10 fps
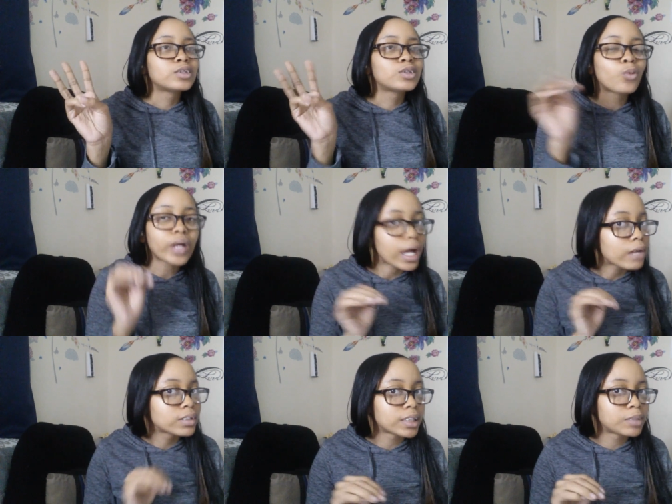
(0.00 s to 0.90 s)
to want to
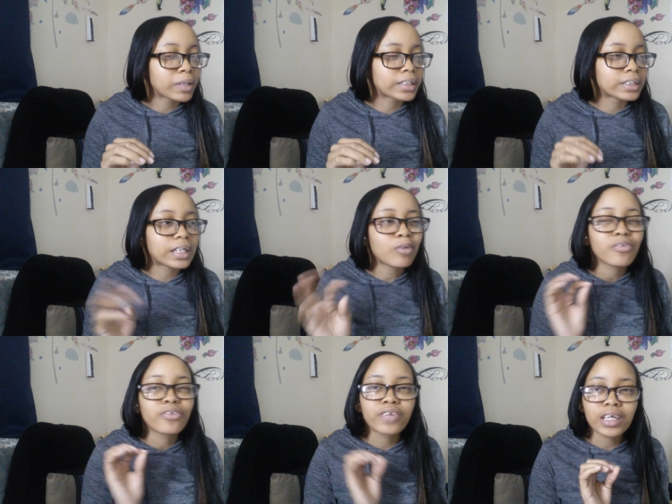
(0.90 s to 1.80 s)
have suspects because I
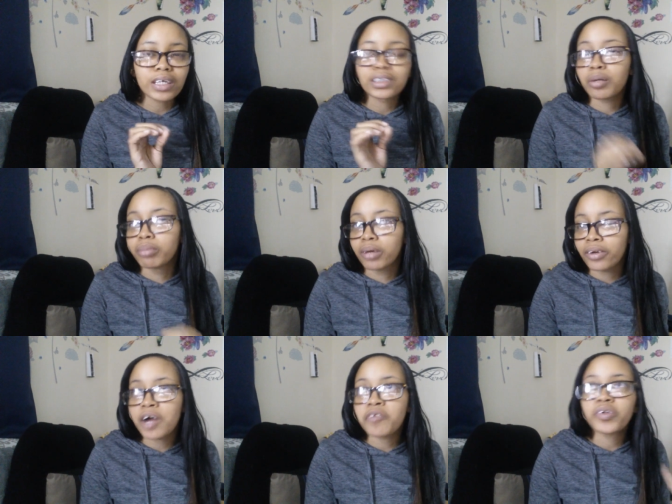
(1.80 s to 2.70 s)
don't think it's her
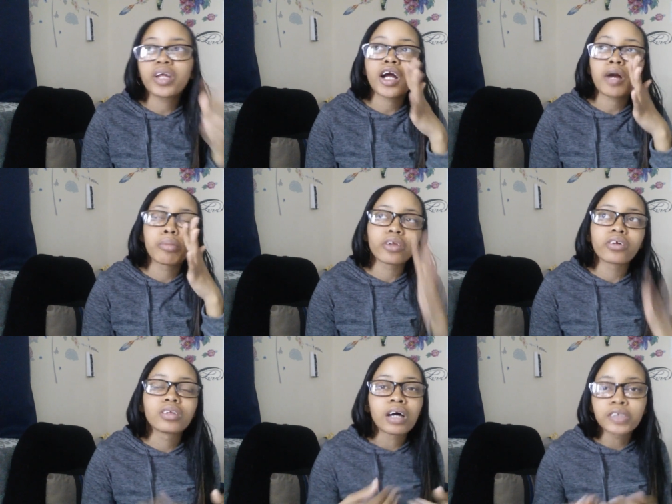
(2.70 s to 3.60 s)
brother. I feel like her
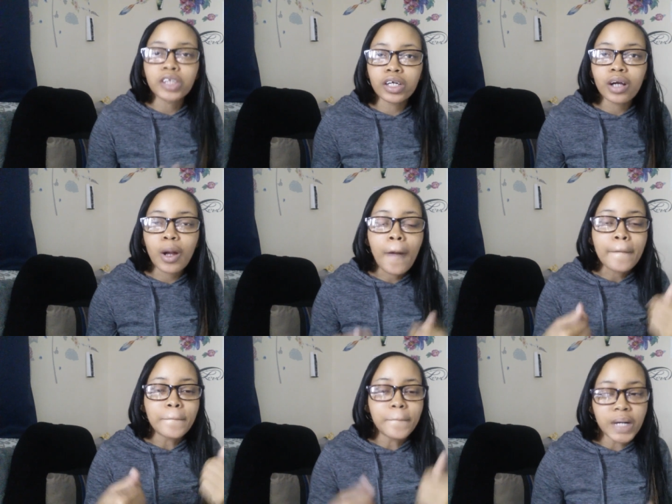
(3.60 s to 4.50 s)
brother loves her,
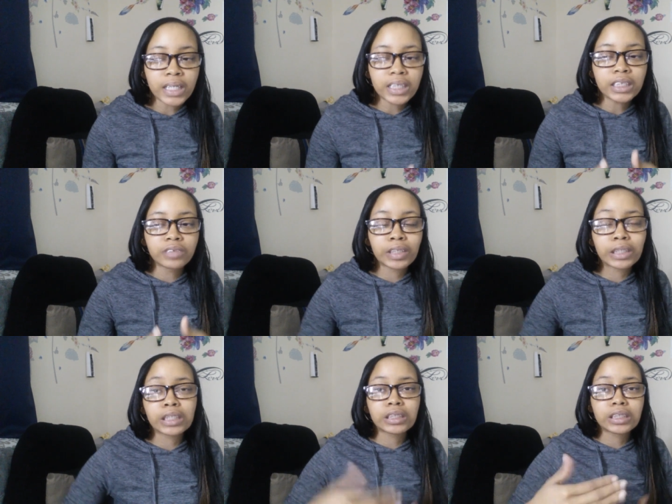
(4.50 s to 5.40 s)
but he's
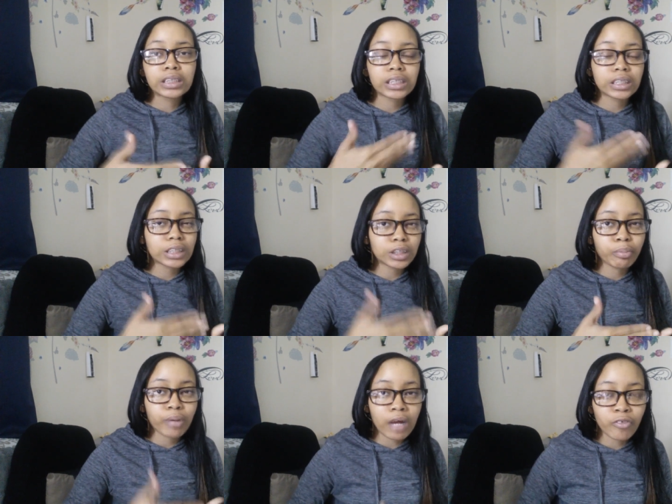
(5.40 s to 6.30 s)
very he's such a
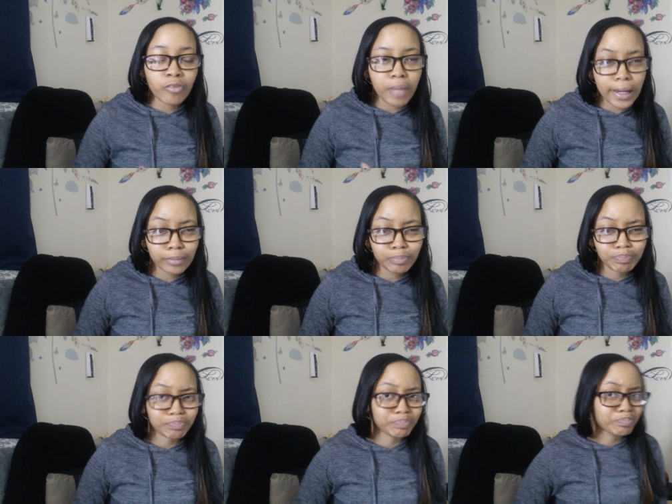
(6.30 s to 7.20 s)
prideful man
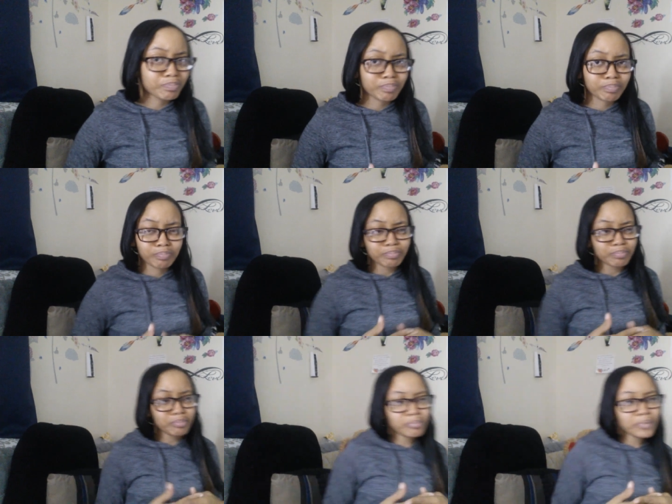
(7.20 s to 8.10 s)

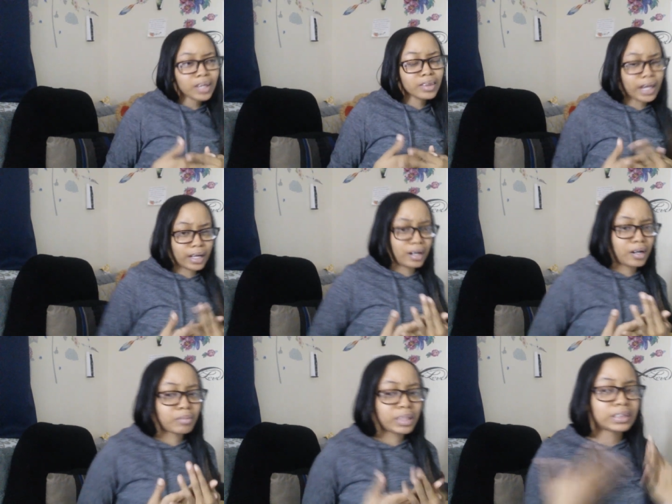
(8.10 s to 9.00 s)
that
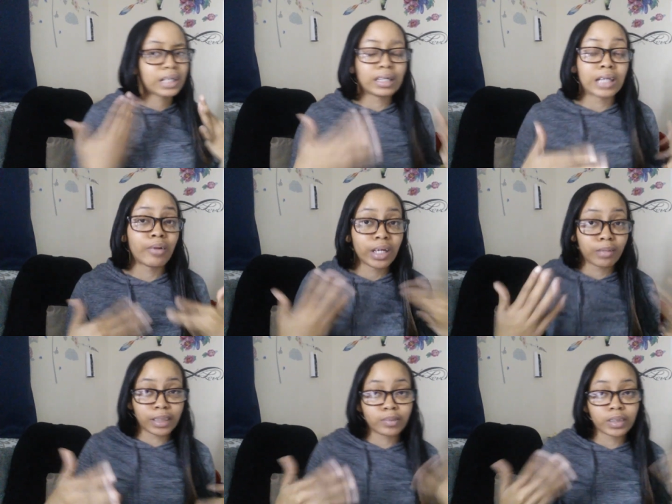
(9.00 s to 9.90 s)
um, he's not allowing
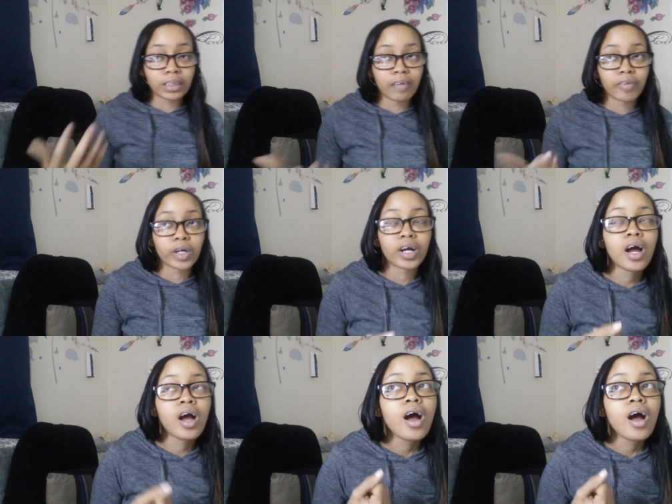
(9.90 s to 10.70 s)
himself to love her.